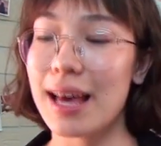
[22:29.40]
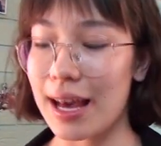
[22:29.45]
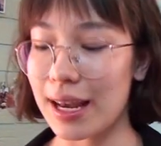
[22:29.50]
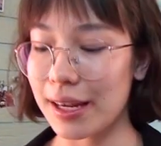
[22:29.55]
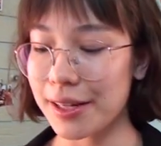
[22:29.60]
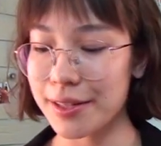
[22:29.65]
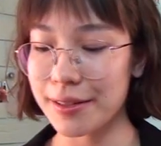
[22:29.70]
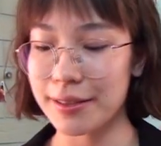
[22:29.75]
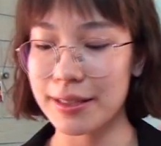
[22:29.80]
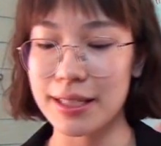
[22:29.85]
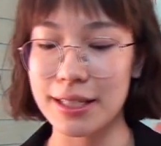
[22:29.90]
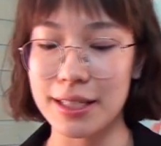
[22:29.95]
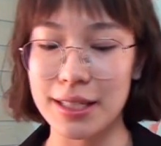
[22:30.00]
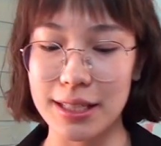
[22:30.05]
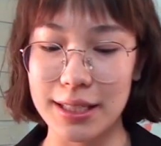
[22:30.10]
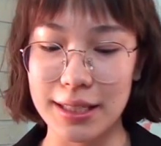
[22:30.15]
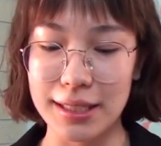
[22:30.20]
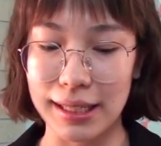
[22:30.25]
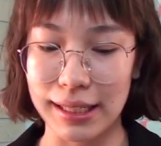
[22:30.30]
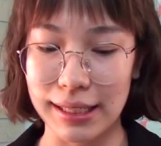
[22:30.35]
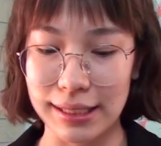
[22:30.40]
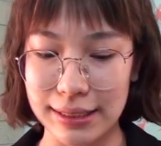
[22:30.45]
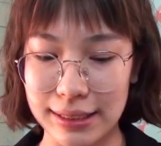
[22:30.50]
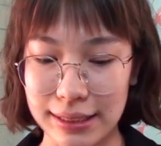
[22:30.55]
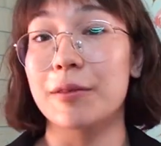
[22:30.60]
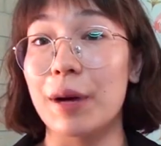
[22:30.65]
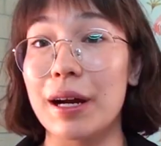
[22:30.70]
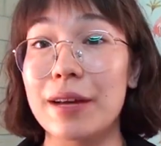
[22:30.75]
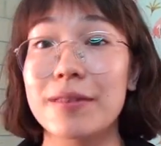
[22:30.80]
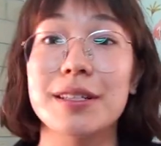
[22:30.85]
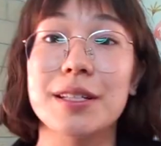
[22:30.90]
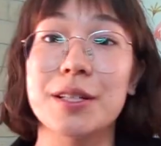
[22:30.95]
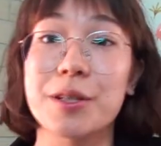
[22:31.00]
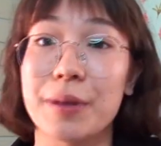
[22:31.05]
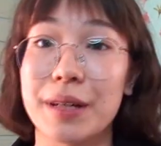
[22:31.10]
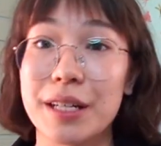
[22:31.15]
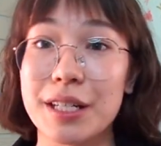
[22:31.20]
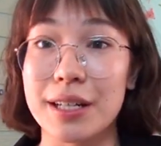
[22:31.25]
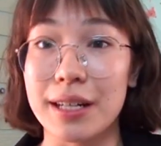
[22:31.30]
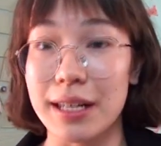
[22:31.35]
Actually, she says the wife's
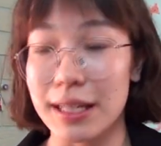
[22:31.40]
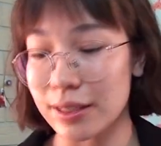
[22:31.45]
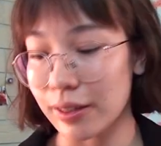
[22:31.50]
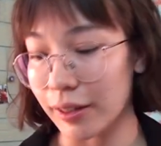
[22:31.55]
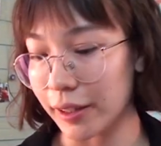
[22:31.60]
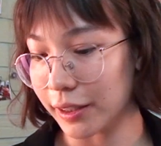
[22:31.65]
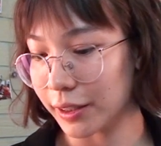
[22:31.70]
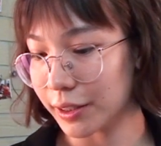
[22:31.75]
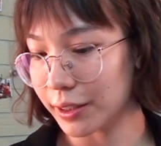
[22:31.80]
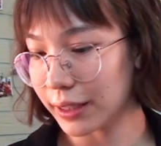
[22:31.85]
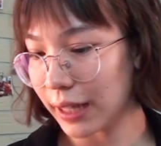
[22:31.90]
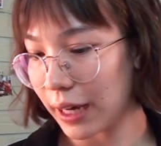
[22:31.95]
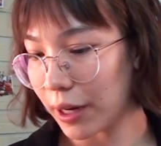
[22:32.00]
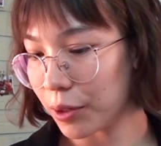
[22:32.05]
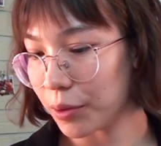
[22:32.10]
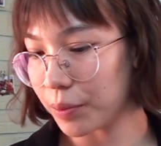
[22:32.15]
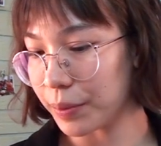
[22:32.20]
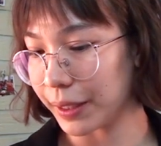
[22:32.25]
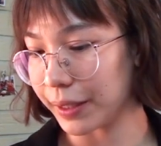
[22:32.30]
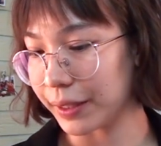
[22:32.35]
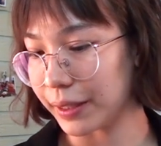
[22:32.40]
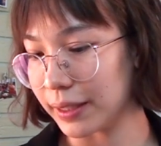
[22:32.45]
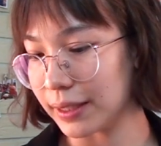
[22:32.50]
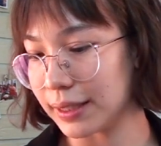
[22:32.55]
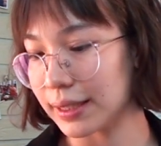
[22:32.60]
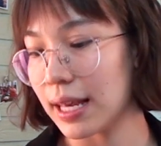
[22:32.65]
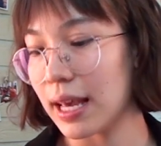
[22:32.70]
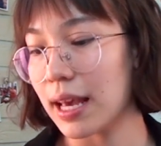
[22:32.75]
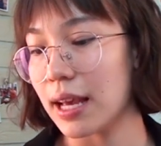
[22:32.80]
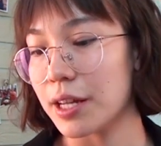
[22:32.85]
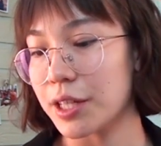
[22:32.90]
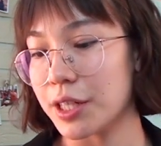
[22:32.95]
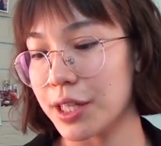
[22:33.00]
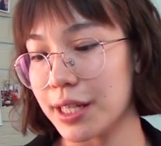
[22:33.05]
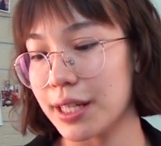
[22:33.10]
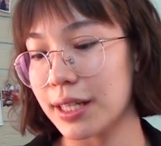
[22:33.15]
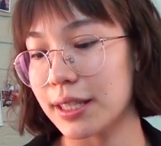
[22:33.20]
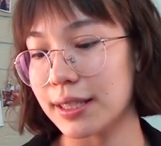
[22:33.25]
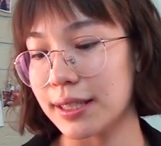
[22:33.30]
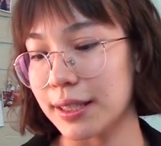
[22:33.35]
situation is harder now because
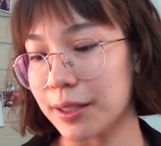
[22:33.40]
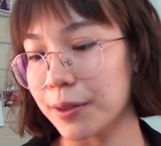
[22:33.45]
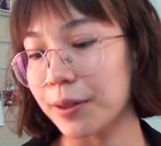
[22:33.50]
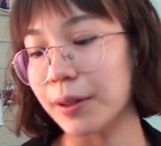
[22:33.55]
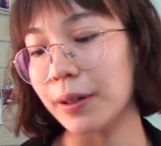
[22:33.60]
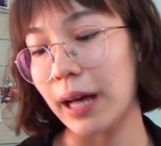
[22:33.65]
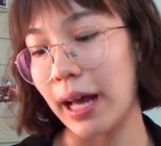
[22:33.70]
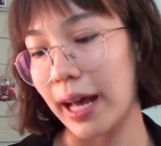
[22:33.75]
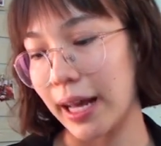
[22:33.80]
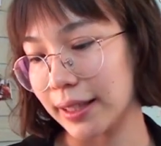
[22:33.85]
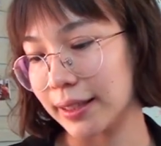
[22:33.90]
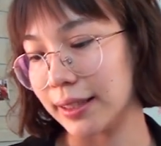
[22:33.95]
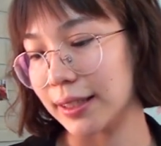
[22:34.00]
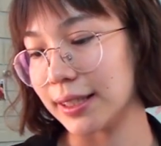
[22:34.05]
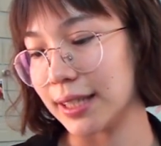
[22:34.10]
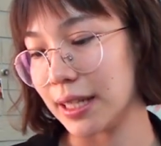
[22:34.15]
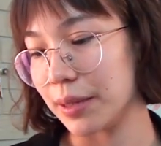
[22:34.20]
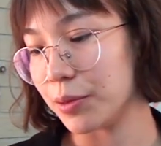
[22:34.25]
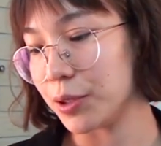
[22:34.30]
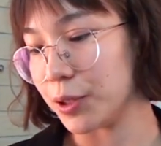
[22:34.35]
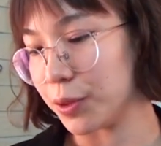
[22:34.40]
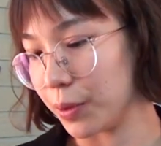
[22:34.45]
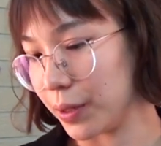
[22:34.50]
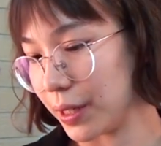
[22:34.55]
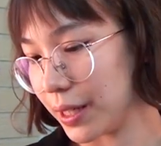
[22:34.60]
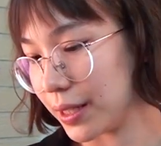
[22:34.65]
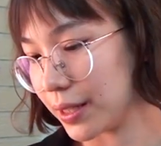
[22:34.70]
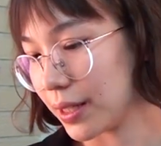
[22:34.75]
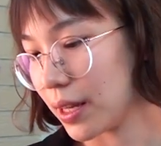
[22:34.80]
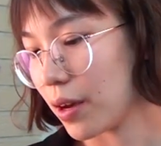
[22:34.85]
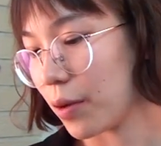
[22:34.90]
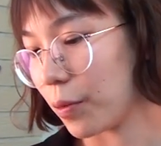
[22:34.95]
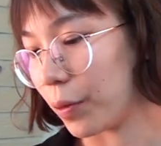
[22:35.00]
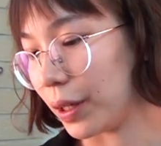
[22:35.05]
she still had the same duties,